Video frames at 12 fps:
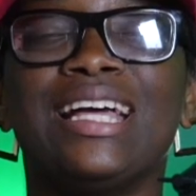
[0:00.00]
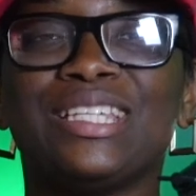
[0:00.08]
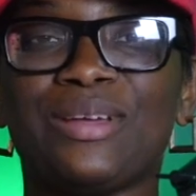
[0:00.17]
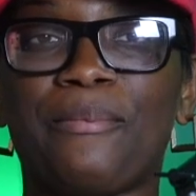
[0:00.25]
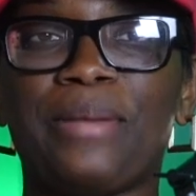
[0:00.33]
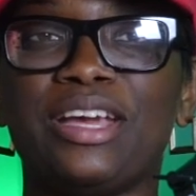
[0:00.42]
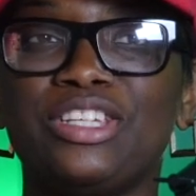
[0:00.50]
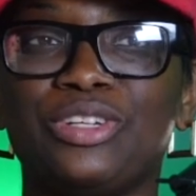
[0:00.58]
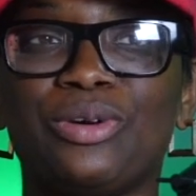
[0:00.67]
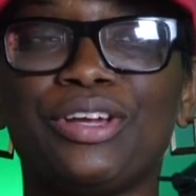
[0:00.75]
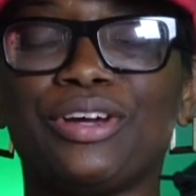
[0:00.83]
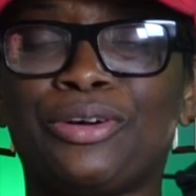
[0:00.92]
So make
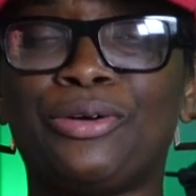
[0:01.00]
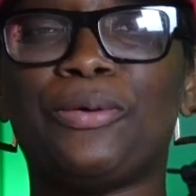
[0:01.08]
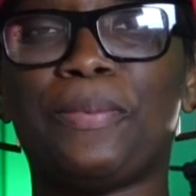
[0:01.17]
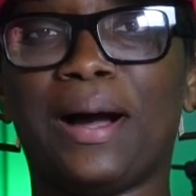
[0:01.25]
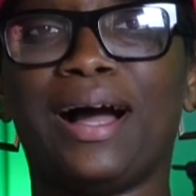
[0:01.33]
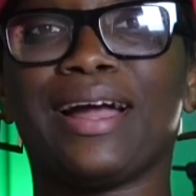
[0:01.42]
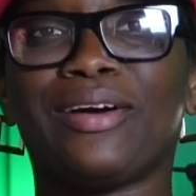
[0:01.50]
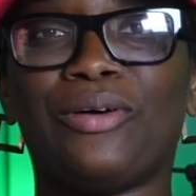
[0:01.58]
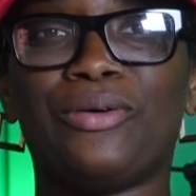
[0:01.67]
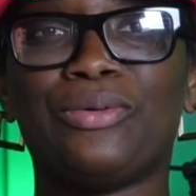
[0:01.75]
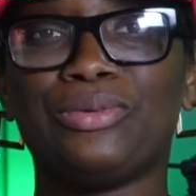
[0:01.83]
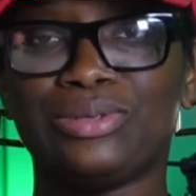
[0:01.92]
sure your coupon
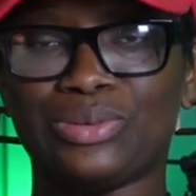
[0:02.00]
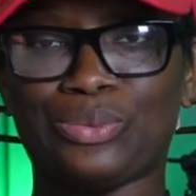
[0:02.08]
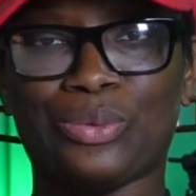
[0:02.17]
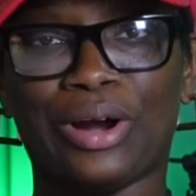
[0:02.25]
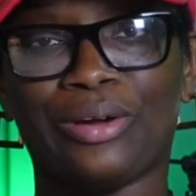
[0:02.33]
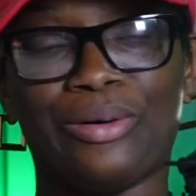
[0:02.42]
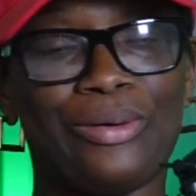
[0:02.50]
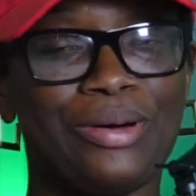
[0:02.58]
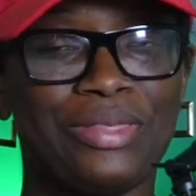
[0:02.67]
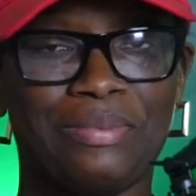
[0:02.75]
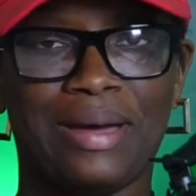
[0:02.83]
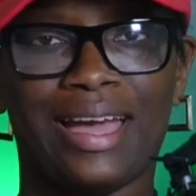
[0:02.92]
codes work
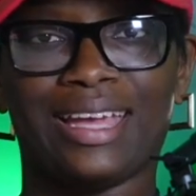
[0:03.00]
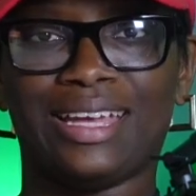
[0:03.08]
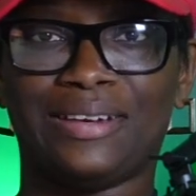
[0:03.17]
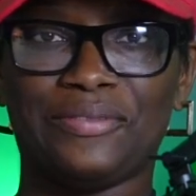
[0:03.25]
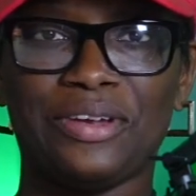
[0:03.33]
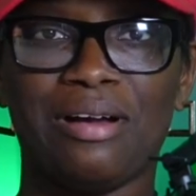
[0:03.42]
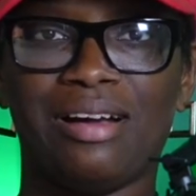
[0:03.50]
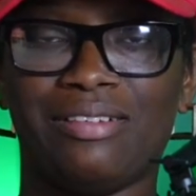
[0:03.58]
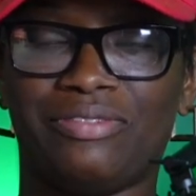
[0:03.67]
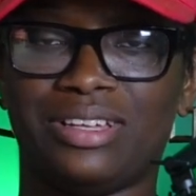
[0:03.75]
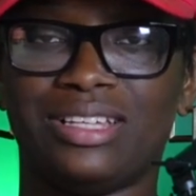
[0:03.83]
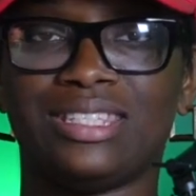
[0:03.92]
on the back end of your
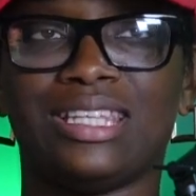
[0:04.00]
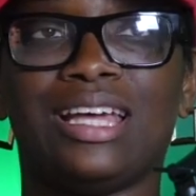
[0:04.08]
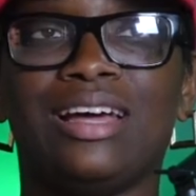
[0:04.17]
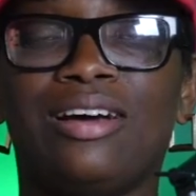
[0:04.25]
offense